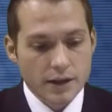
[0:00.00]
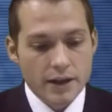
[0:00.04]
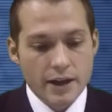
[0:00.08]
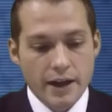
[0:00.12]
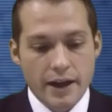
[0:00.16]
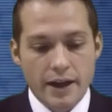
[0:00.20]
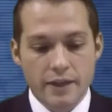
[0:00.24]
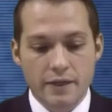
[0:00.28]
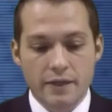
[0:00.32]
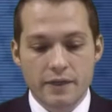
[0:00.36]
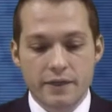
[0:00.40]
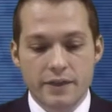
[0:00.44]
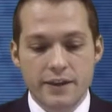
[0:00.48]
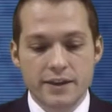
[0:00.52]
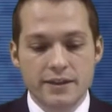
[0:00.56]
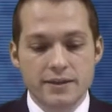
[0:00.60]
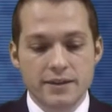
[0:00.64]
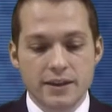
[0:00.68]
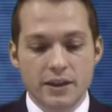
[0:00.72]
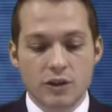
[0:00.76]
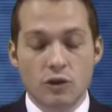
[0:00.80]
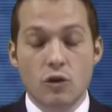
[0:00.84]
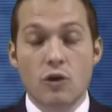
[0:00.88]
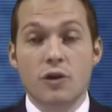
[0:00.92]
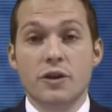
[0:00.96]
And this
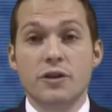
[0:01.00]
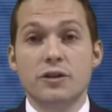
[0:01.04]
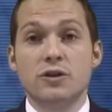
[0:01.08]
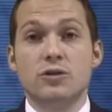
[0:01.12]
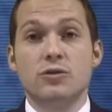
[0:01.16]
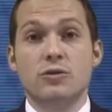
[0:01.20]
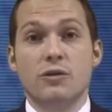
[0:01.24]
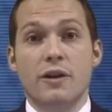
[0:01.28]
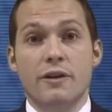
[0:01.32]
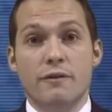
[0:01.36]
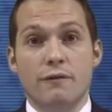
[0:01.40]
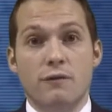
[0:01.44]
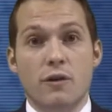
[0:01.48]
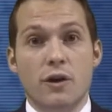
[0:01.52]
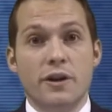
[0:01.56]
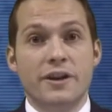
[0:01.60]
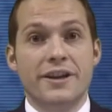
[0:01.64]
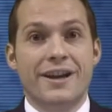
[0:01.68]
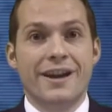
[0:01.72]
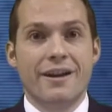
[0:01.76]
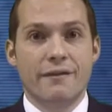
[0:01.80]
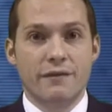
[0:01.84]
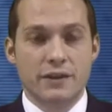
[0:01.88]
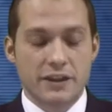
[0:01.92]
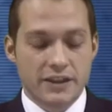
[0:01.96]
in order to avoid
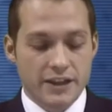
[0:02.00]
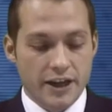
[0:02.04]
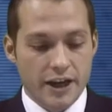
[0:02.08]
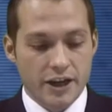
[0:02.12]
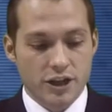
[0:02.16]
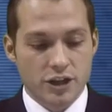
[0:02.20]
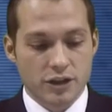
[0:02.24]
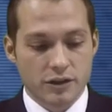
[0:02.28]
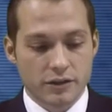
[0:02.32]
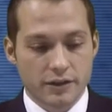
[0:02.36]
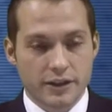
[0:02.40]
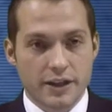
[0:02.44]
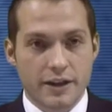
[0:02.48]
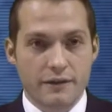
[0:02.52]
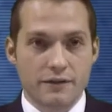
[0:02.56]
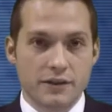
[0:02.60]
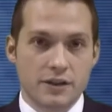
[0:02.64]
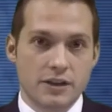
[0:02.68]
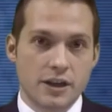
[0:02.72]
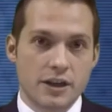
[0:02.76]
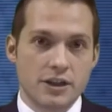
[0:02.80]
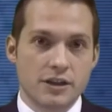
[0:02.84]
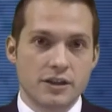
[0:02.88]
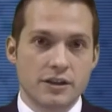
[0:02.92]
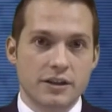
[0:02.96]
cavitation.
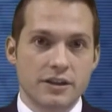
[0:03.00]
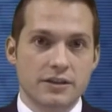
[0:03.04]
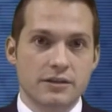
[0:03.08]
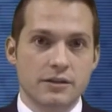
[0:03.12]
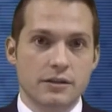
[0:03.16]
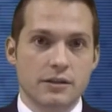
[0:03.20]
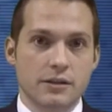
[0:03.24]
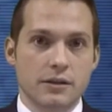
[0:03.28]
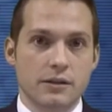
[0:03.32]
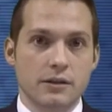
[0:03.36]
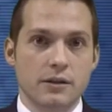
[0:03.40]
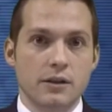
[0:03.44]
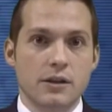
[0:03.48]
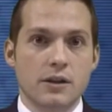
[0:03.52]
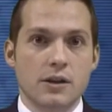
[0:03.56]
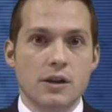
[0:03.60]
Cavitation is a